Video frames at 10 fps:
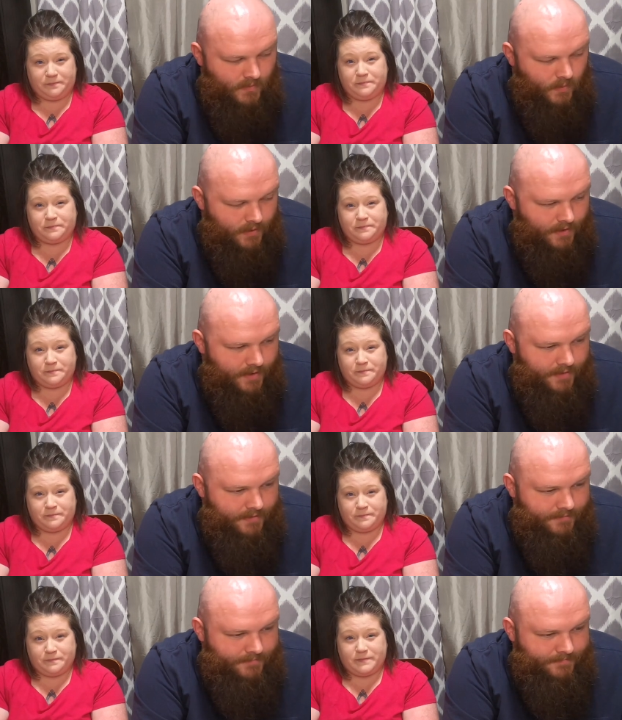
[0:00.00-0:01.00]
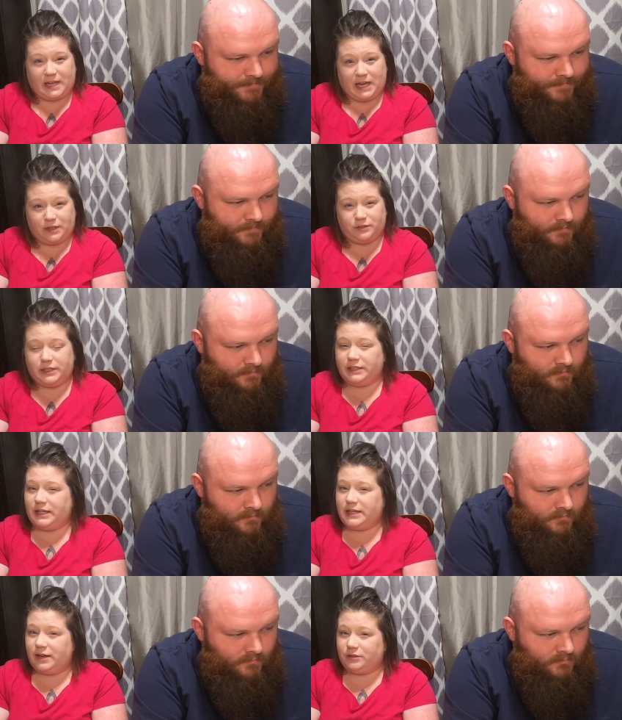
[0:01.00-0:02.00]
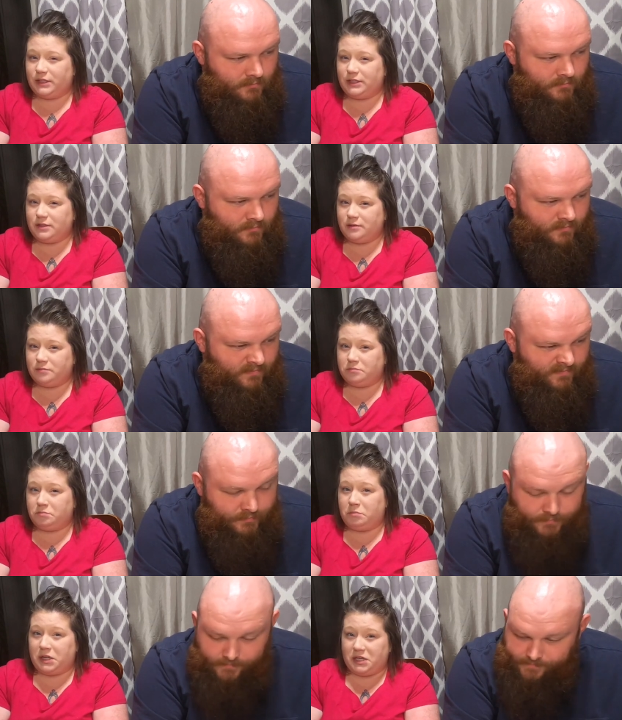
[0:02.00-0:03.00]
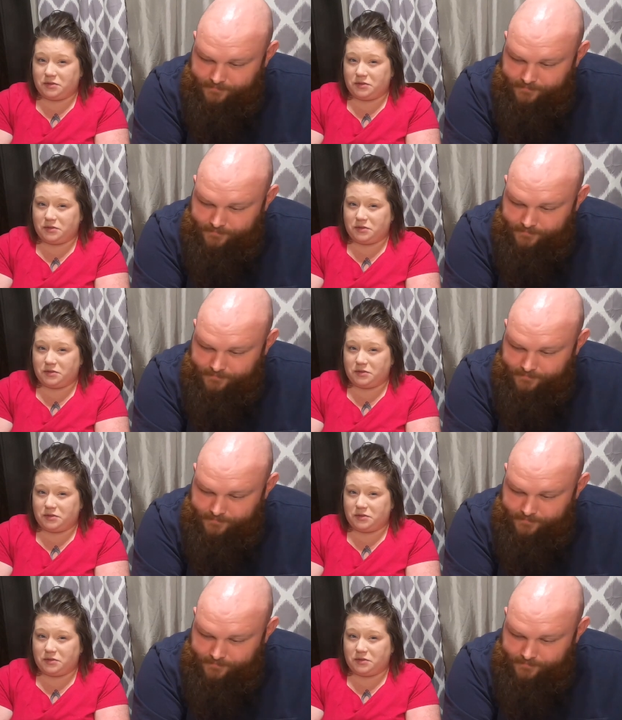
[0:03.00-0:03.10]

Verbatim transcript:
Speaker 1: Word. I don't think they nailed it, but it